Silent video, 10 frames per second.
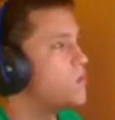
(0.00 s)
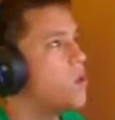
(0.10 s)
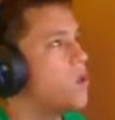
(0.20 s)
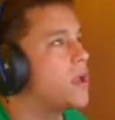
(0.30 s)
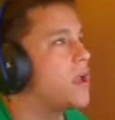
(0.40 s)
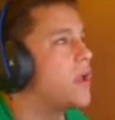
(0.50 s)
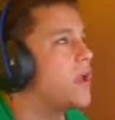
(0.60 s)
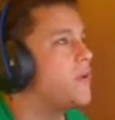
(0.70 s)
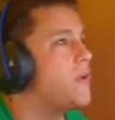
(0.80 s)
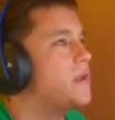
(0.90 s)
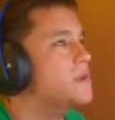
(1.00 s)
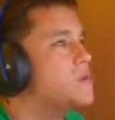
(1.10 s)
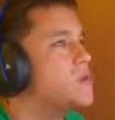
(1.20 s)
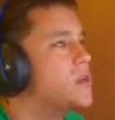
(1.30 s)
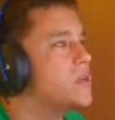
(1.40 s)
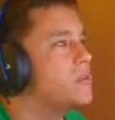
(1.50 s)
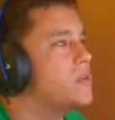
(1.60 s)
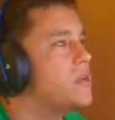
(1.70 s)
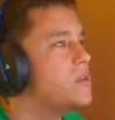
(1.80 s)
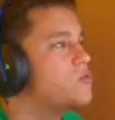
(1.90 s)
Poor guy. I mean, it's always
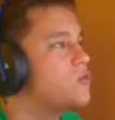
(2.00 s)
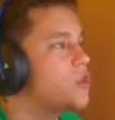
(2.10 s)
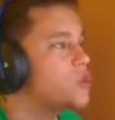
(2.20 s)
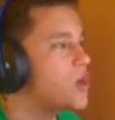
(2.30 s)
when you